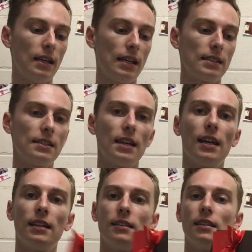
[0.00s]
and
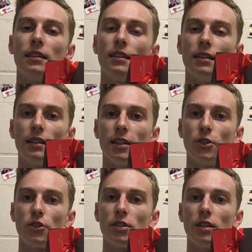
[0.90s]
then
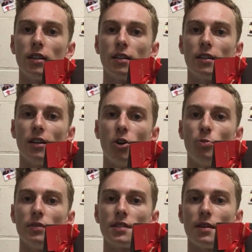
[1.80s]

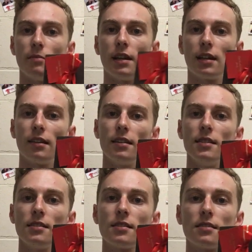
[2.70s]
opens up like
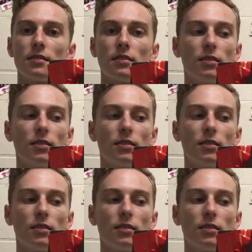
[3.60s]
this,